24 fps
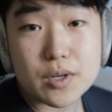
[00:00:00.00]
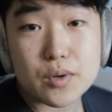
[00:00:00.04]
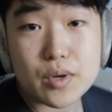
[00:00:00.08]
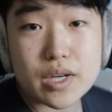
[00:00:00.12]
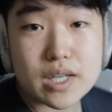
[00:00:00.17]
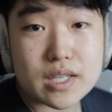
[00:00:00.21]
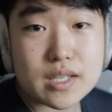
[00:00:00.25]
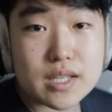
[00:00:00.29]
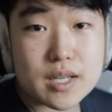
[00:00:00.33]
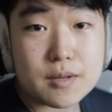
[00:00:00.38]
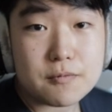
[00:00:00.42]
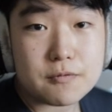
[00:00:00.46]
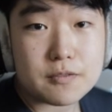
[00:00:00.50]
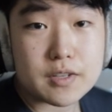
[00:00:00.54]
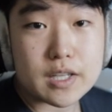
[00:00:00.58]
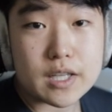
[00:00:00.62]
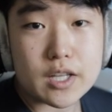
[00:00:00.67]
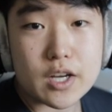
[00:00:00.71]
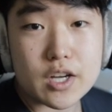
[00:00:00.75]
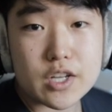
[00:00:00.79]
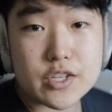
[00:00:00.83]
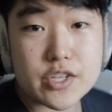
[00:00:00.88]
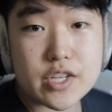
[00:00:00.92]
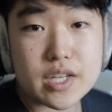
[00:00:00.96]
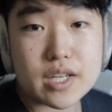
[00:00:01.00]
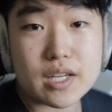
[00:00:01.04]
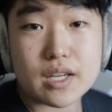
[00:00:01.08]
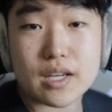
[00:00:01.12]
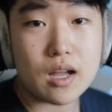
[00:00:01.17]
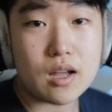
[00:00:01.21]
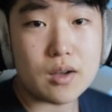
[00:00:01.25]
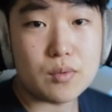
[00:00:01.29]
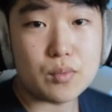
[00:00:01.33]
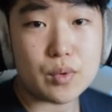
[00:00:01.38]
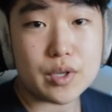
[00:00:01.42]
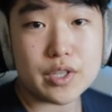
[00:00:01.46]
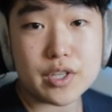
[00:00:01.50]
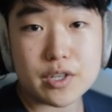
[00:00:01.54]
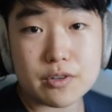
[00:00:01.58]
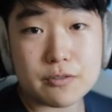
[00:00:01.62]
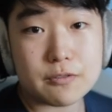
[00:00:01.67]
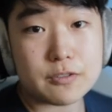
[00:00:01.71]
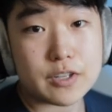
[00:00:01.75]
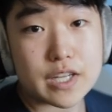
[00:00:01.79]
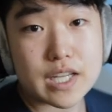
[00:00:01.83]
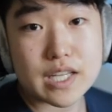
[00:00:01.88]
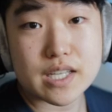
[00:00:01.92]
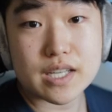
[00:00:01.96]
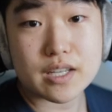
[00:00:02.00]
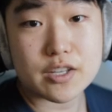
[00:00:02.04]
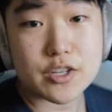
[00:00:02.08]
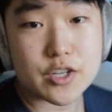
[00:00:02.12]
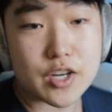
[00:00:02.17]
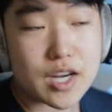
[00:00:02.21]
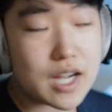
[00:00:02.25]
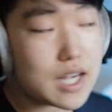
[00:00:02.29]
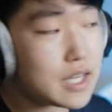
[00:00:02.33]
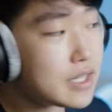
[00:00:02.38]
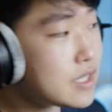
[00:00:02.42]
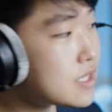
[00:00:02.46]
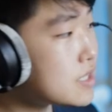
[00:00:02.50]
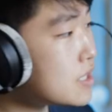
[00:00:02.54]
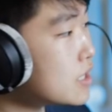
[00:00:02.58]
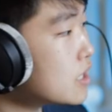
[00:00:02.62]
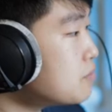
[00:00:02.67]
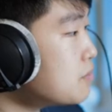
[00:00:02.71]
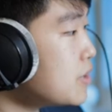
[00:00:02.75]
quick tip for Logic. When you're freezing tracks,